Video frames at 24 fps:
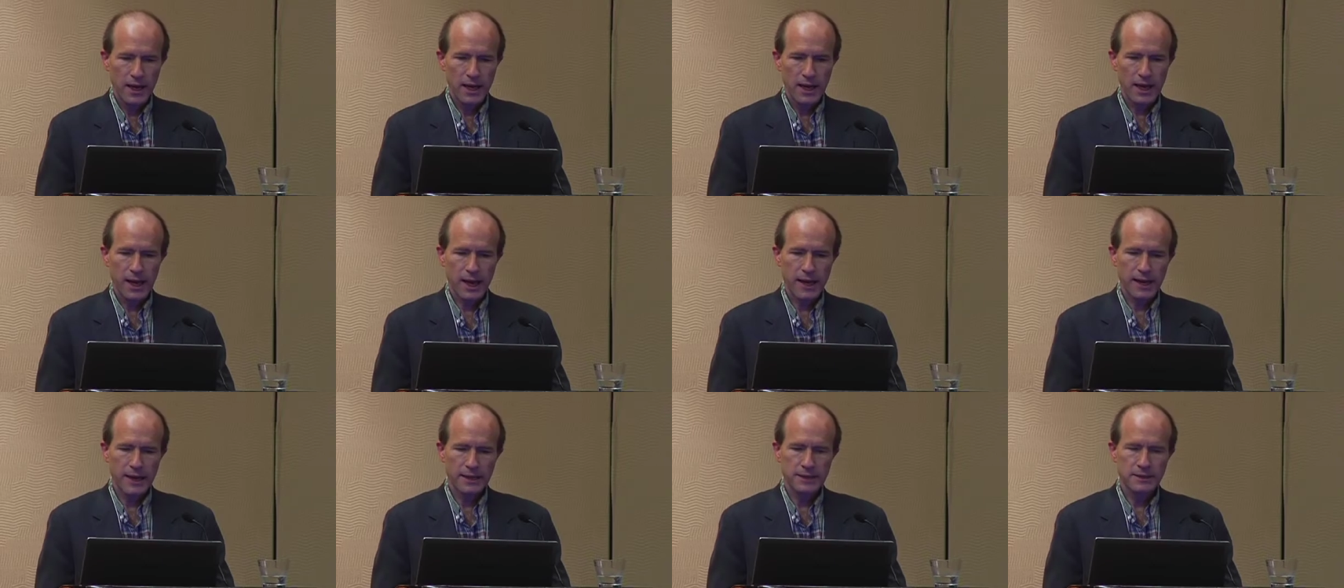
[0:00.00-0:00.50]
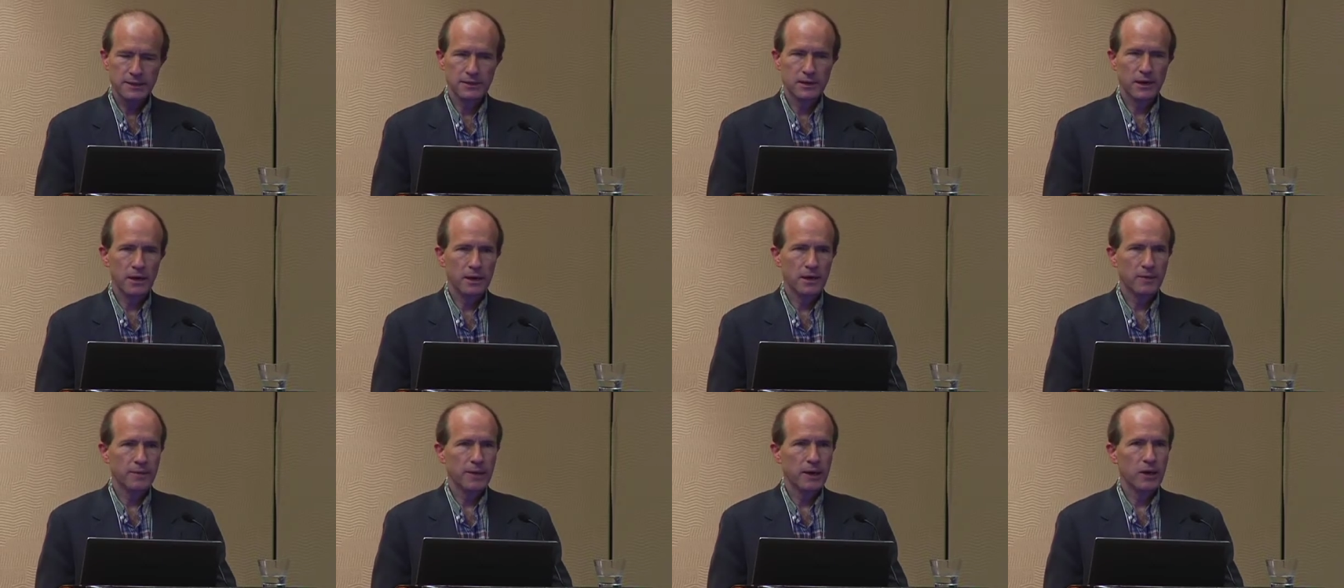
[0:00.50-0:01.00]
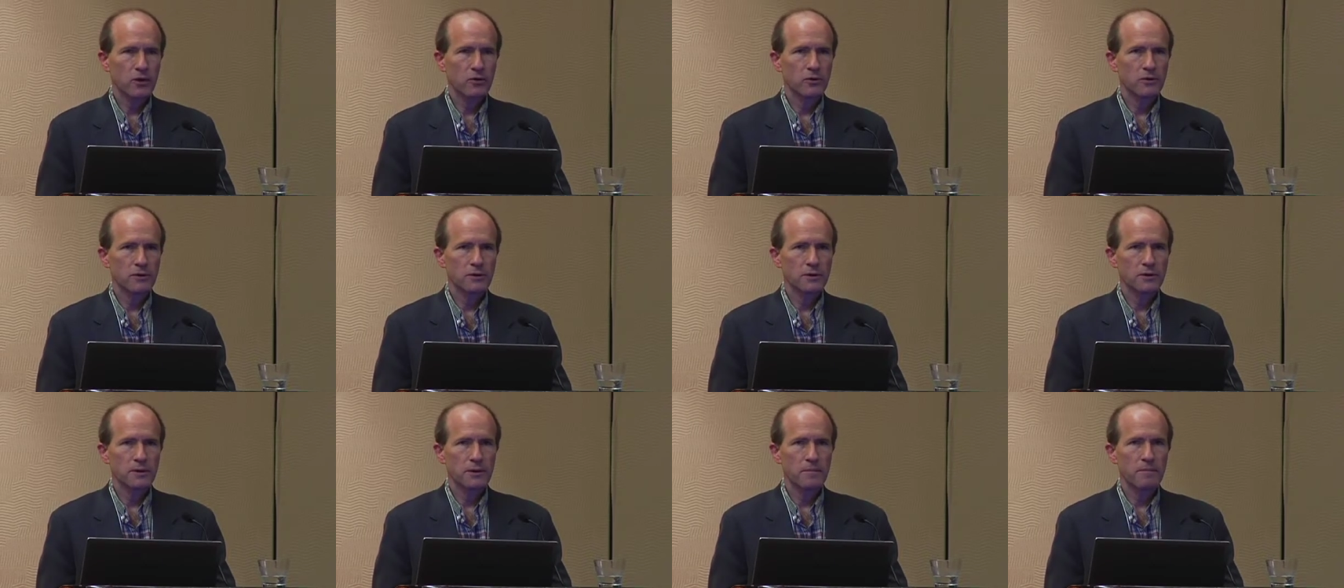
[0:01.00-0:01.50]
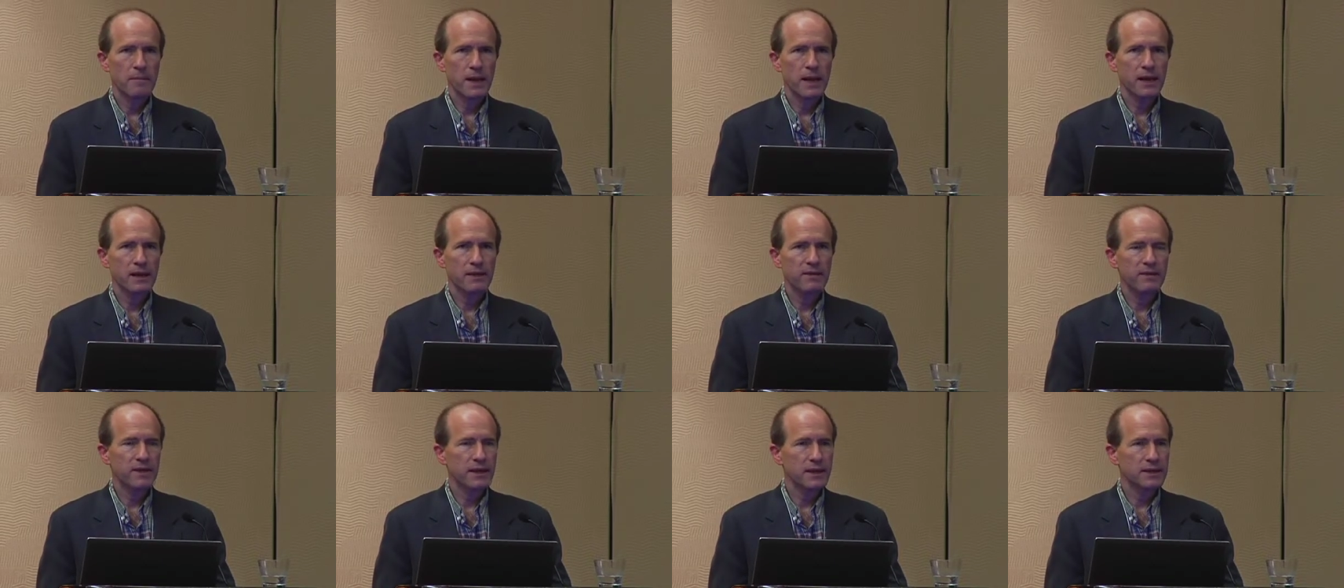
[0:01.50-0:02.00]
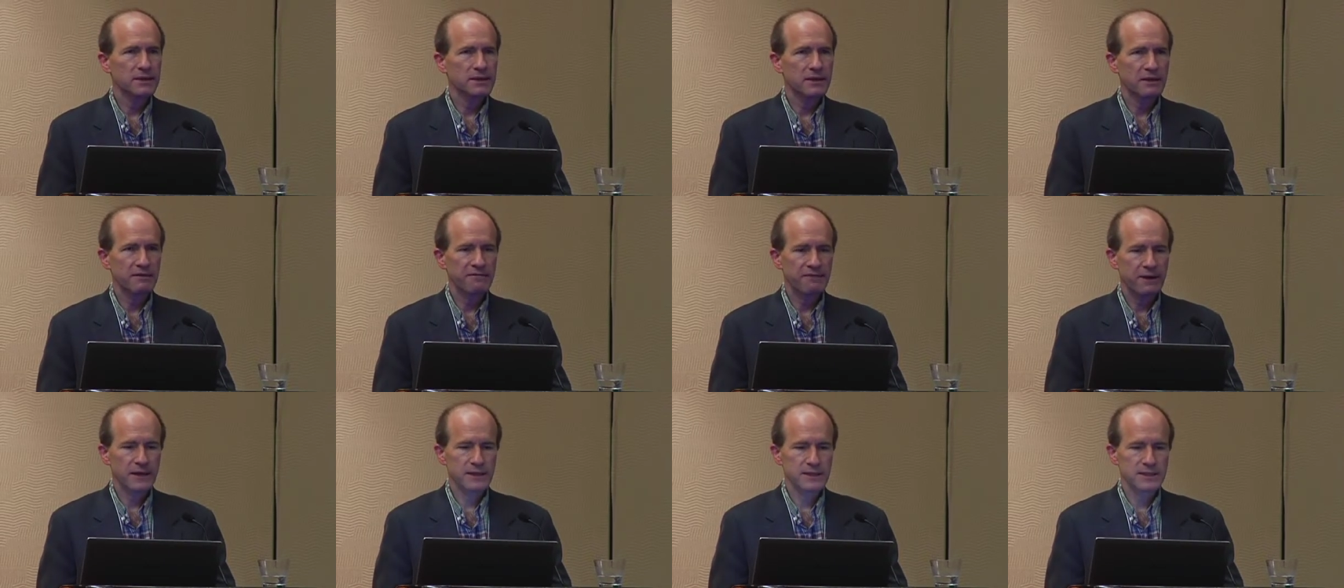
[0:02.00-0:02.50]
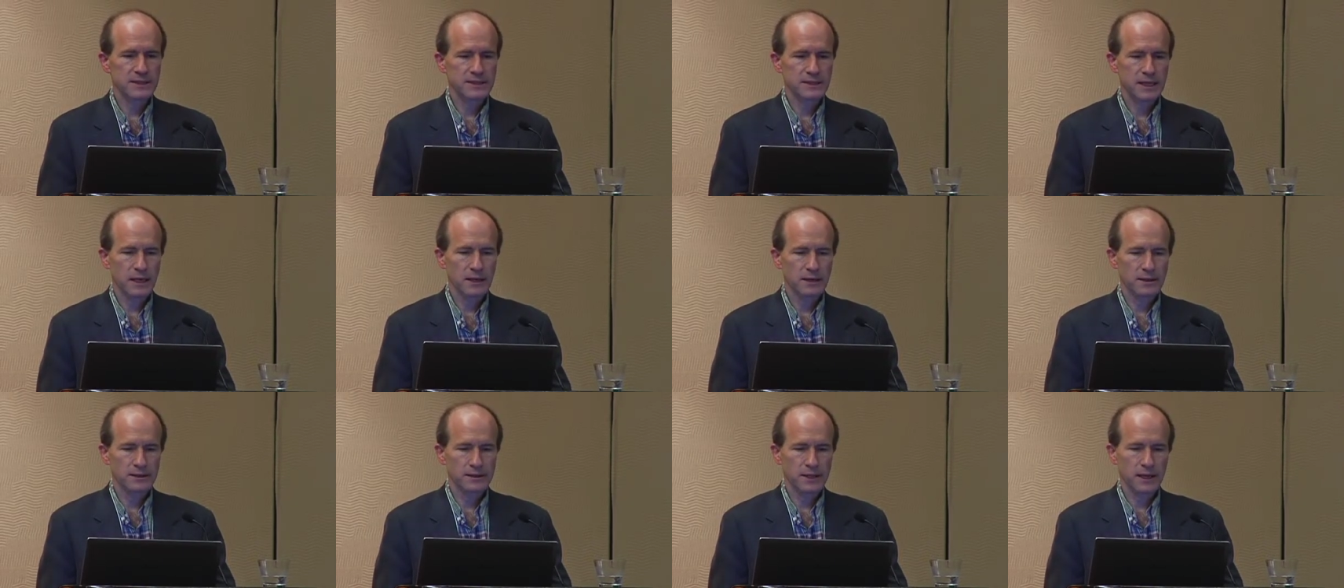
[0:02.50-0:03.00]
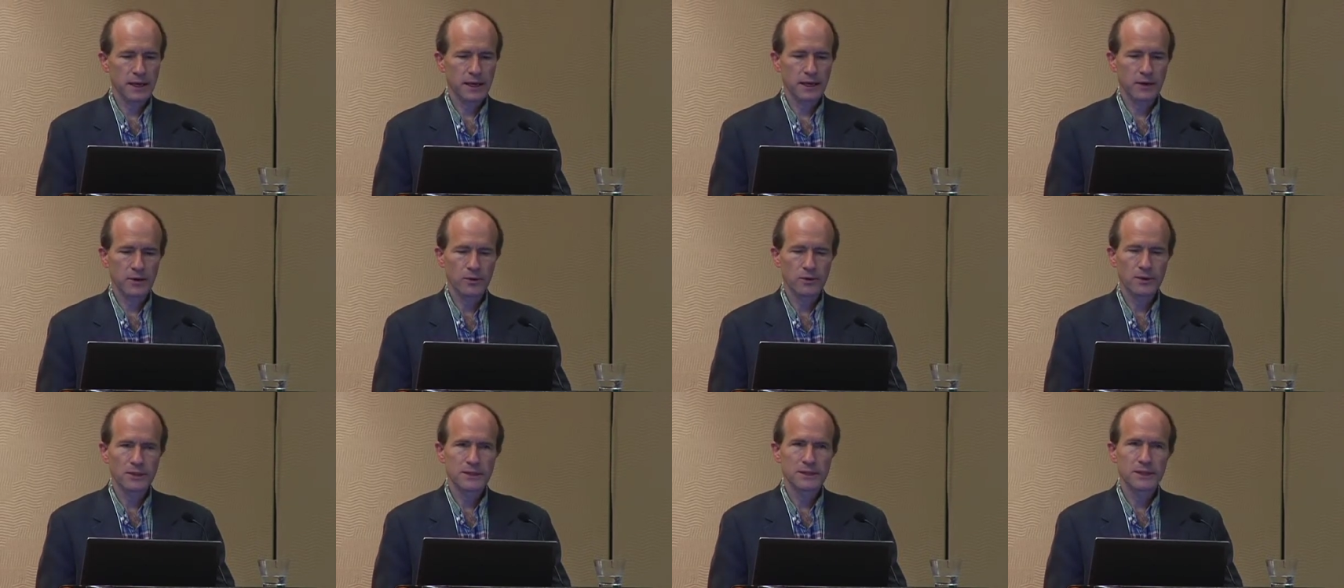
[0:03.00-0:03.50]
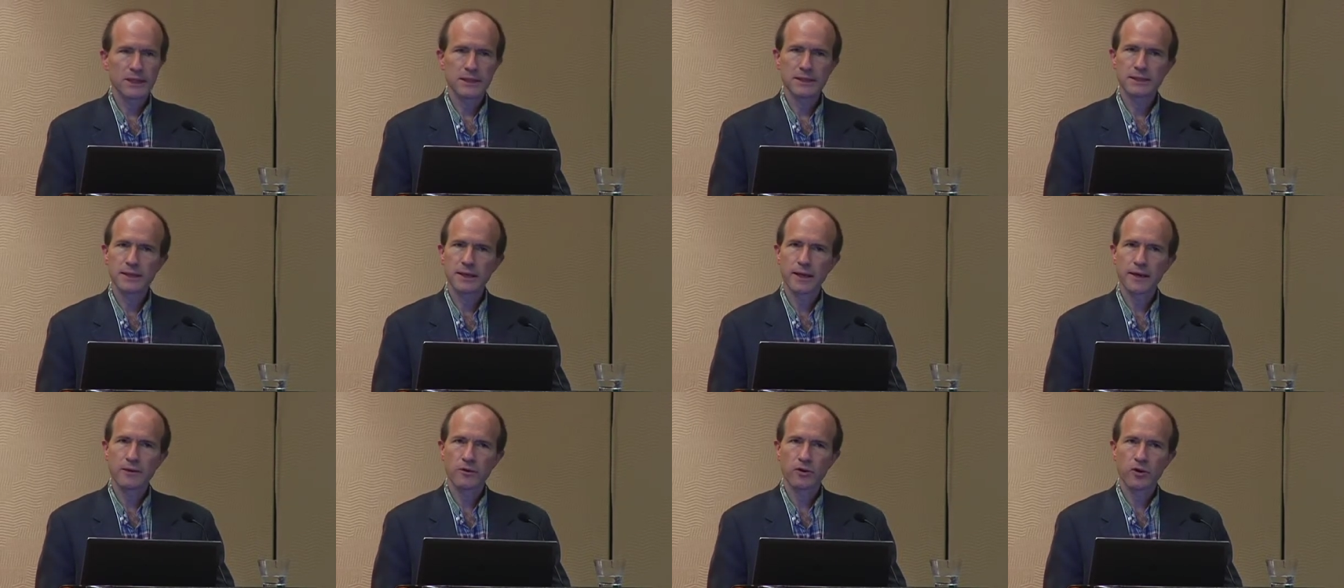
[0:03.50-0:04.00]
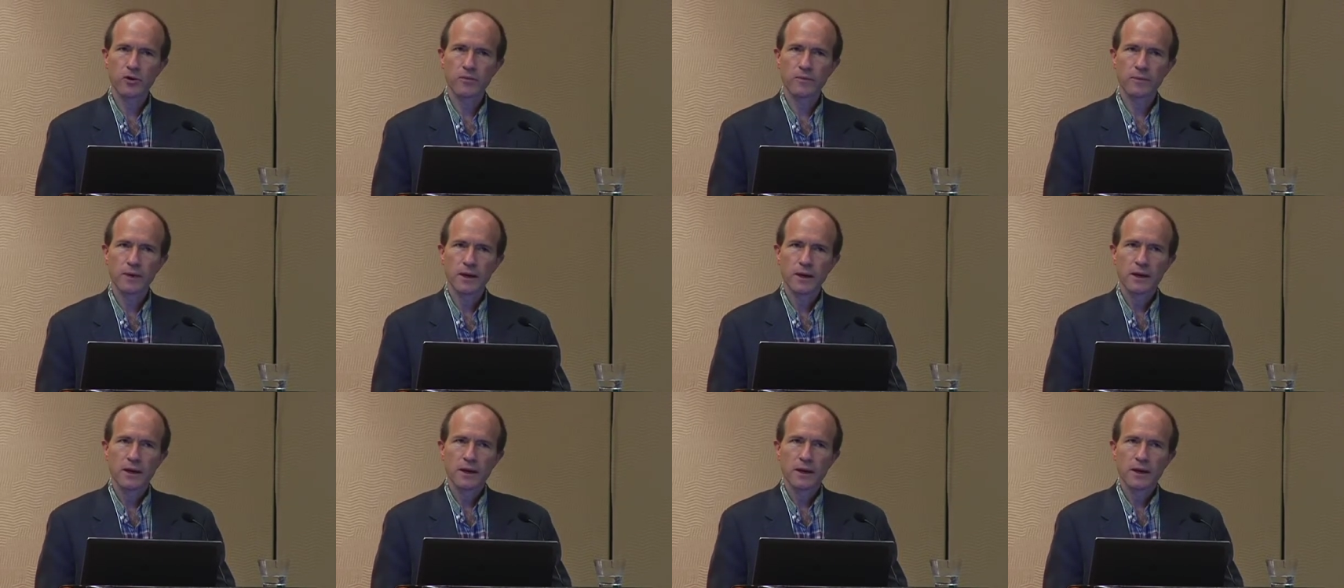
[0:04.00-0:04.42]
and I'd like to talk about the many things that affect the skeleton in Loeys-Dietz syndrome,